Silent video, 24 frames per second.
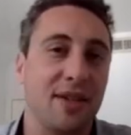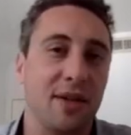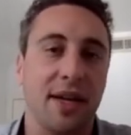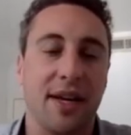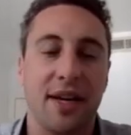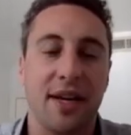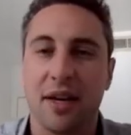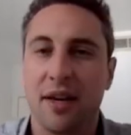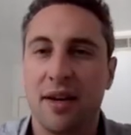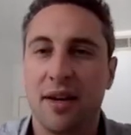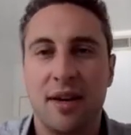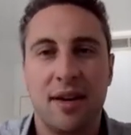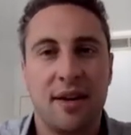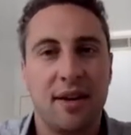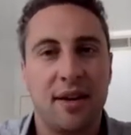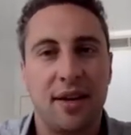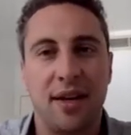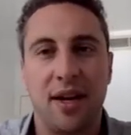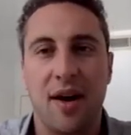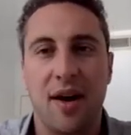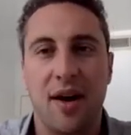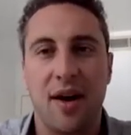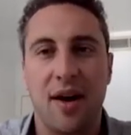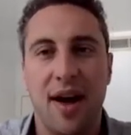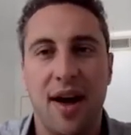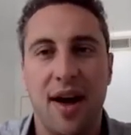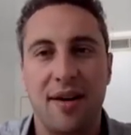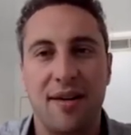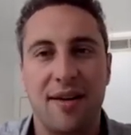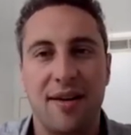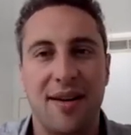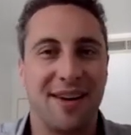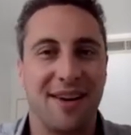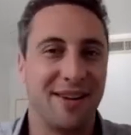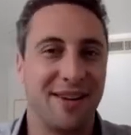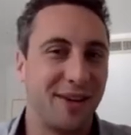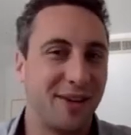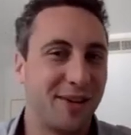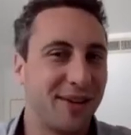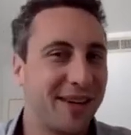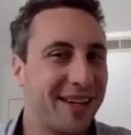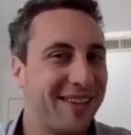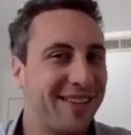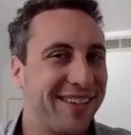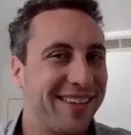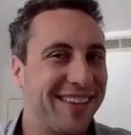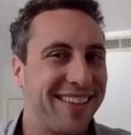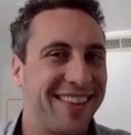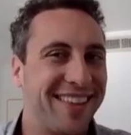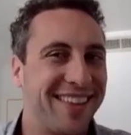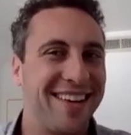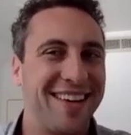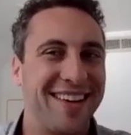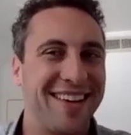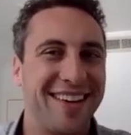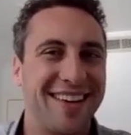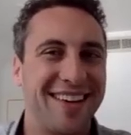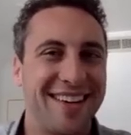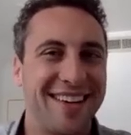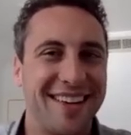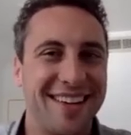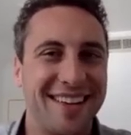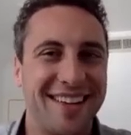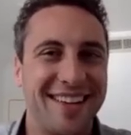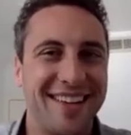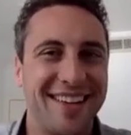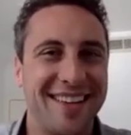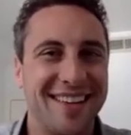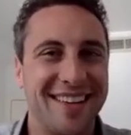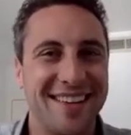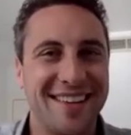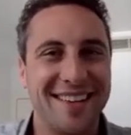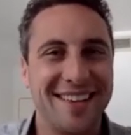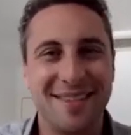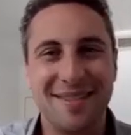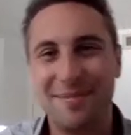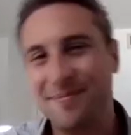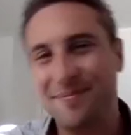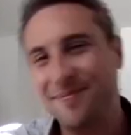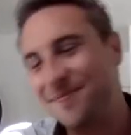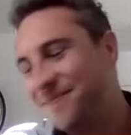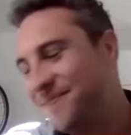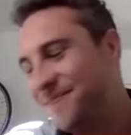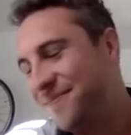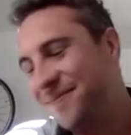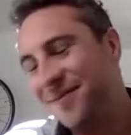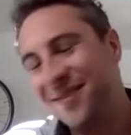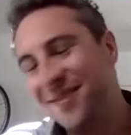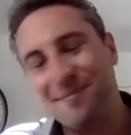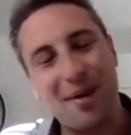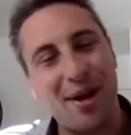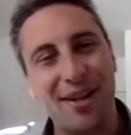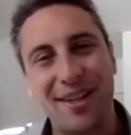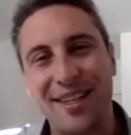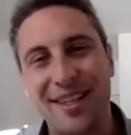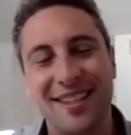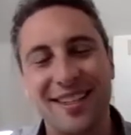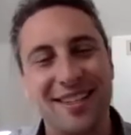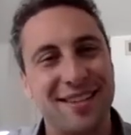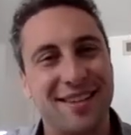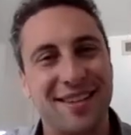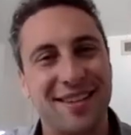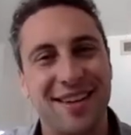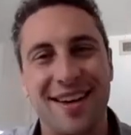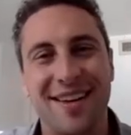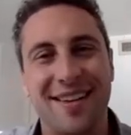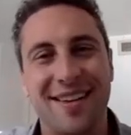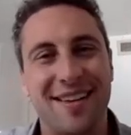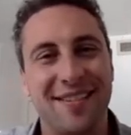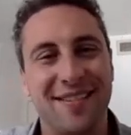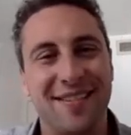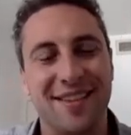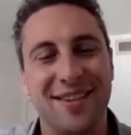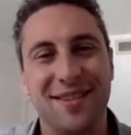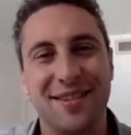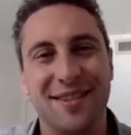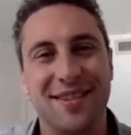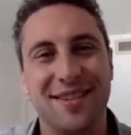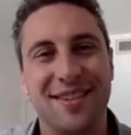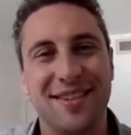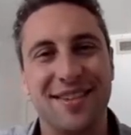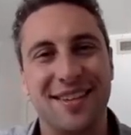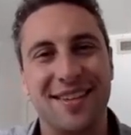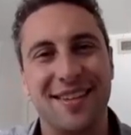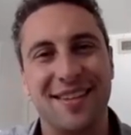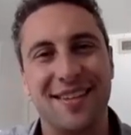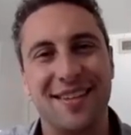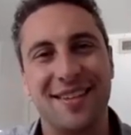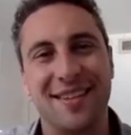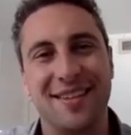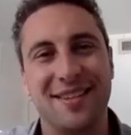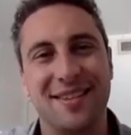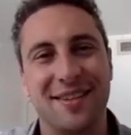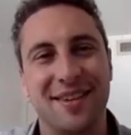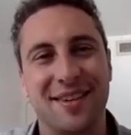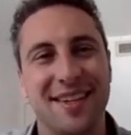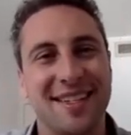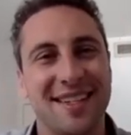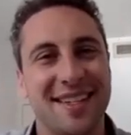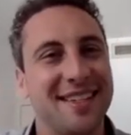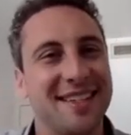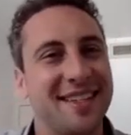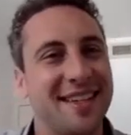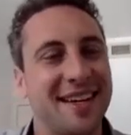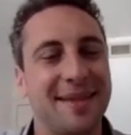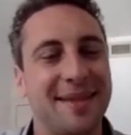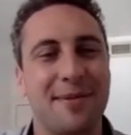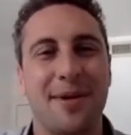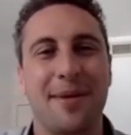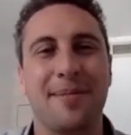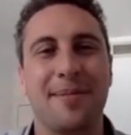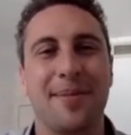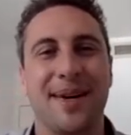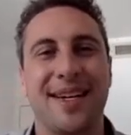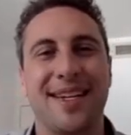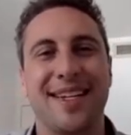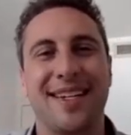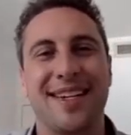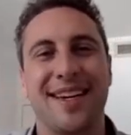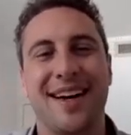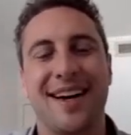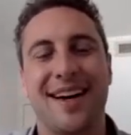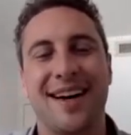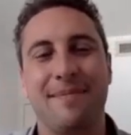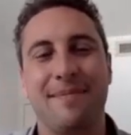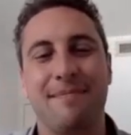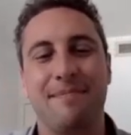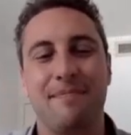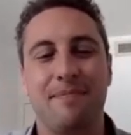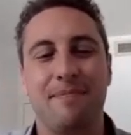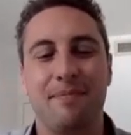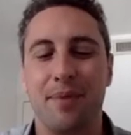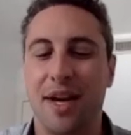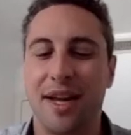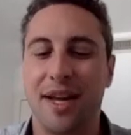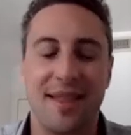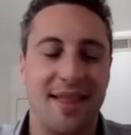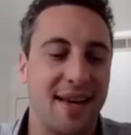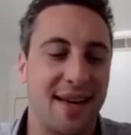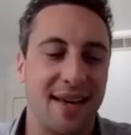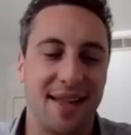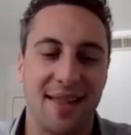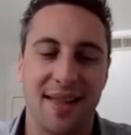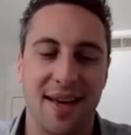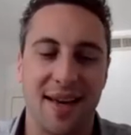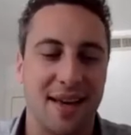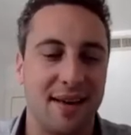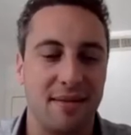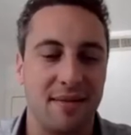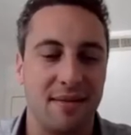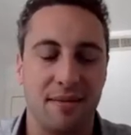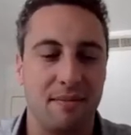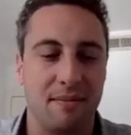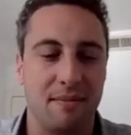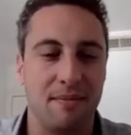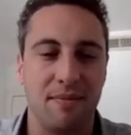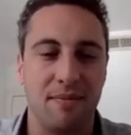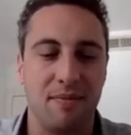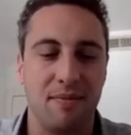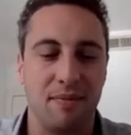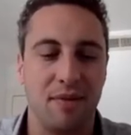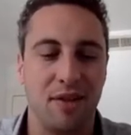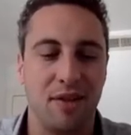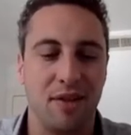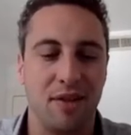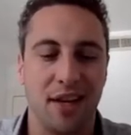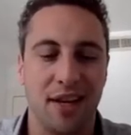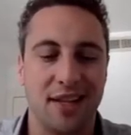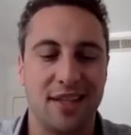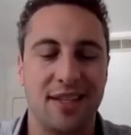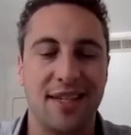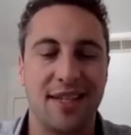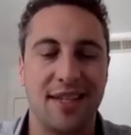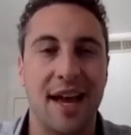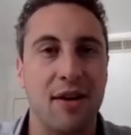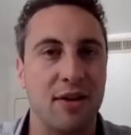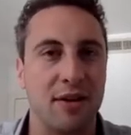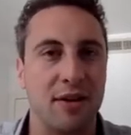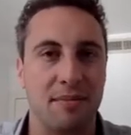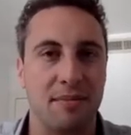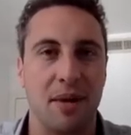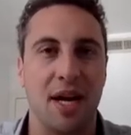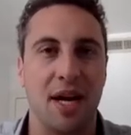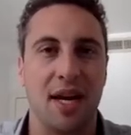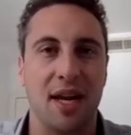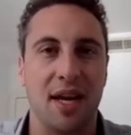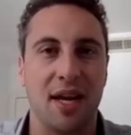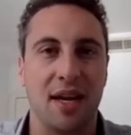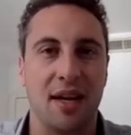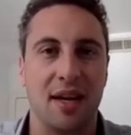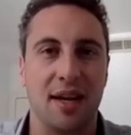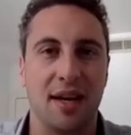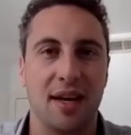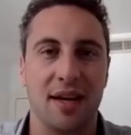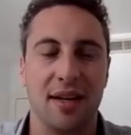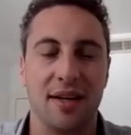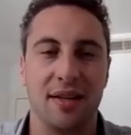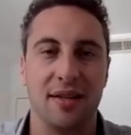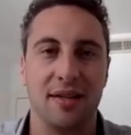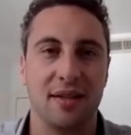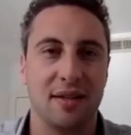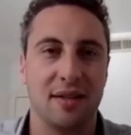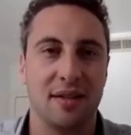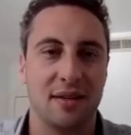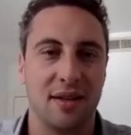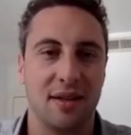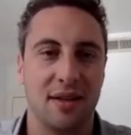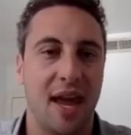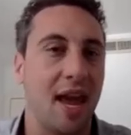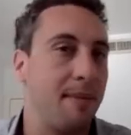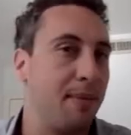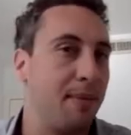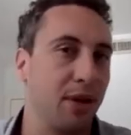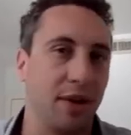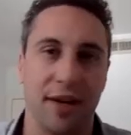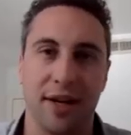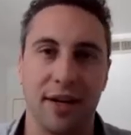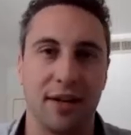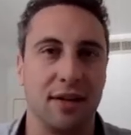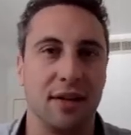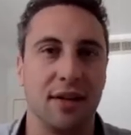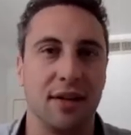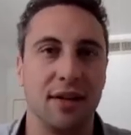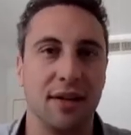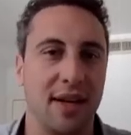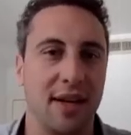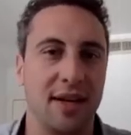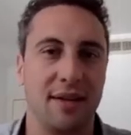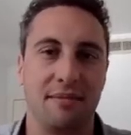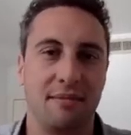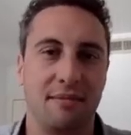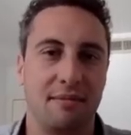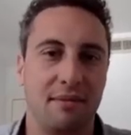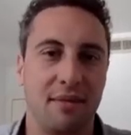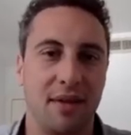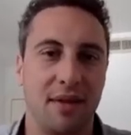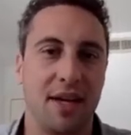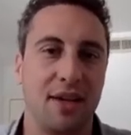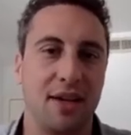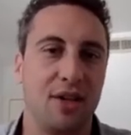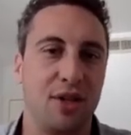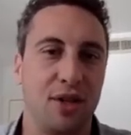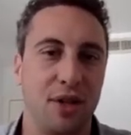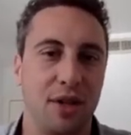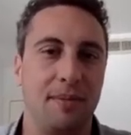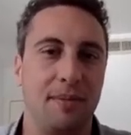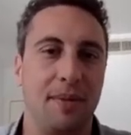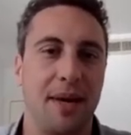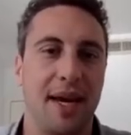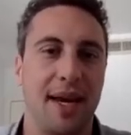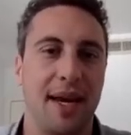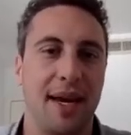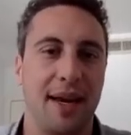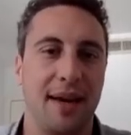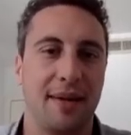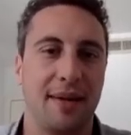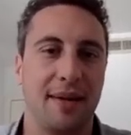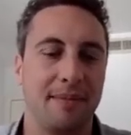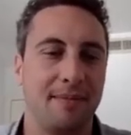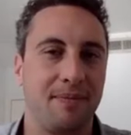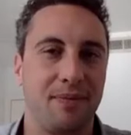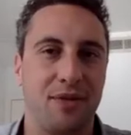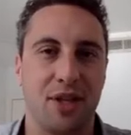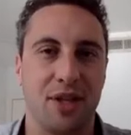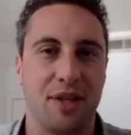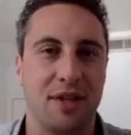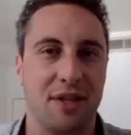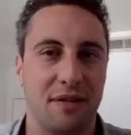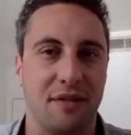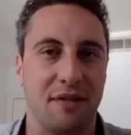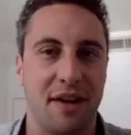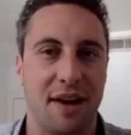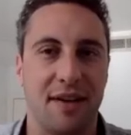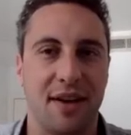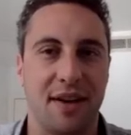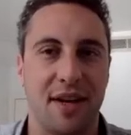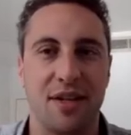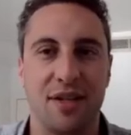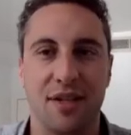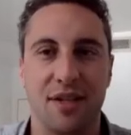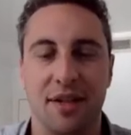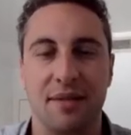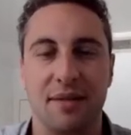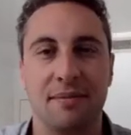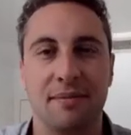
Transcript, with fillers: like you know i don't i don't agree with the the politics uh, of those mm-hmm. those organizations anymore but um but i think that like sound money is apolitical it yeah. it should be just a foundation